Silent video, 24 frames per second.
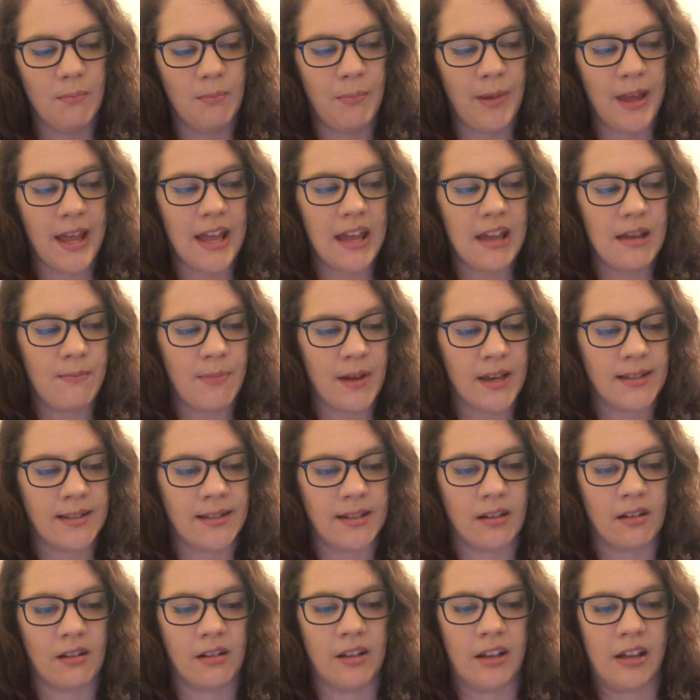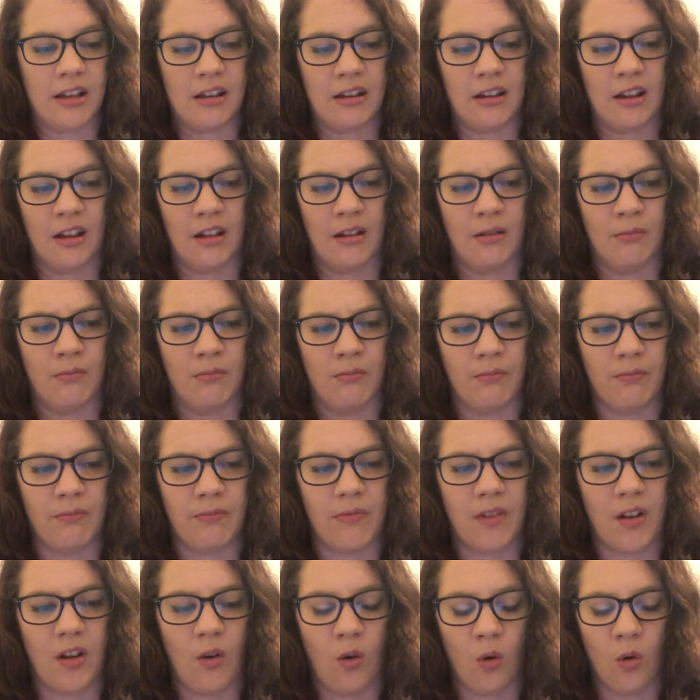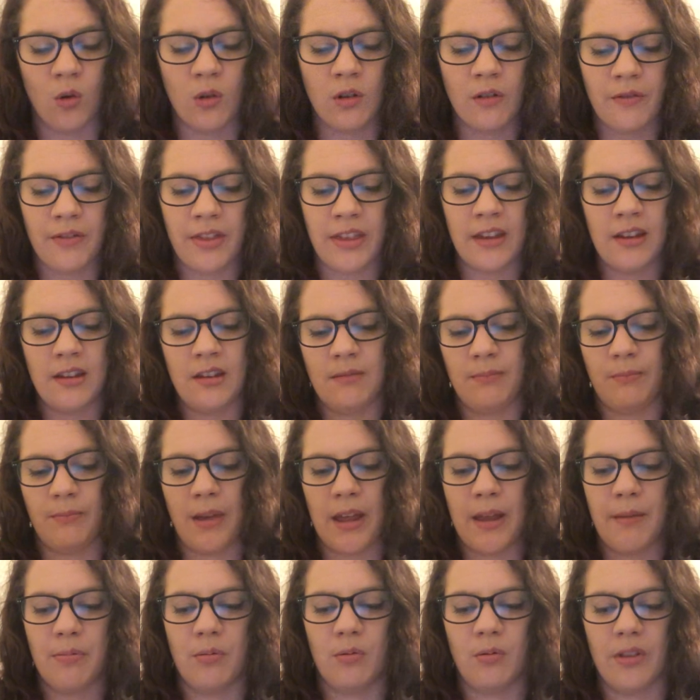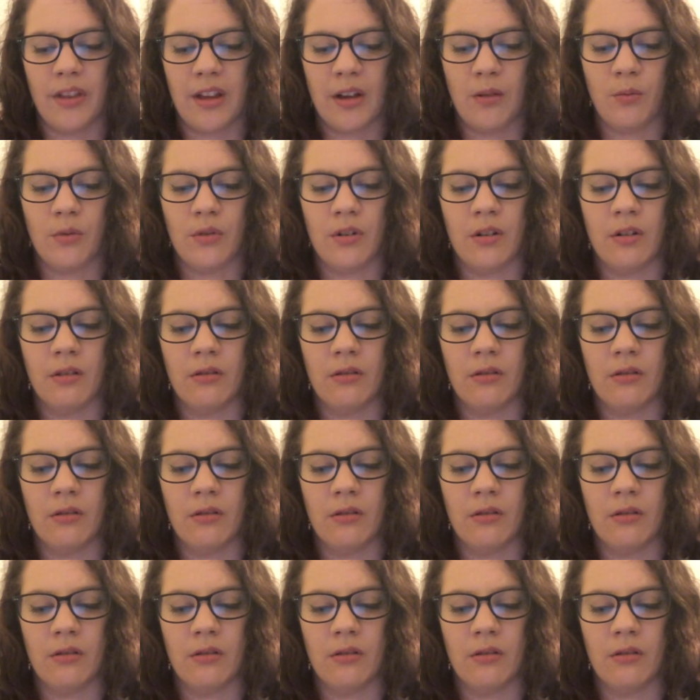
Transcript: basically, all of the people that